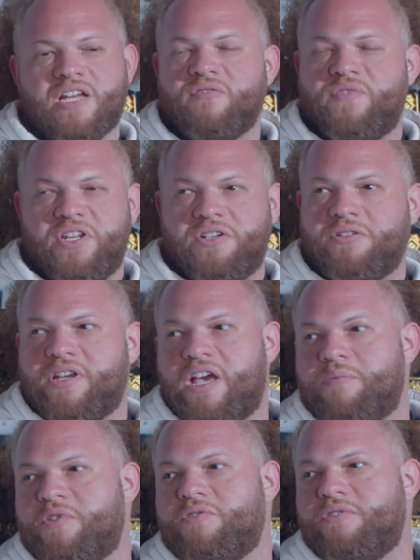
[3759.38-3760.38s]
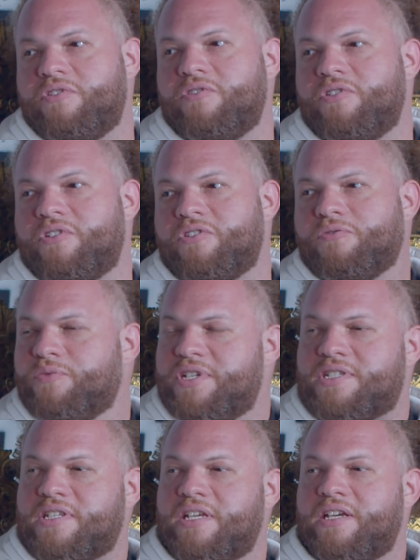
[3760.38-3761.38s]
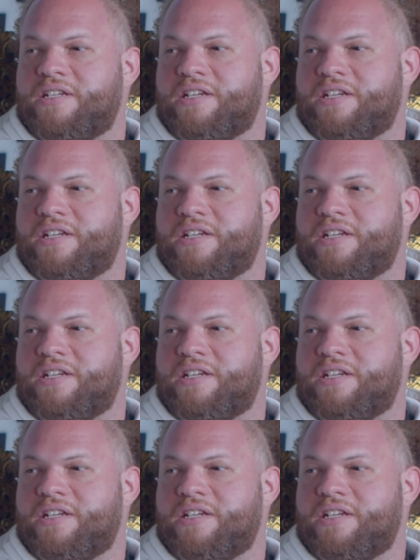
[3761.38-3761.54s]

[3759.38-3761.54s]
It's like a video game. You you know you reach the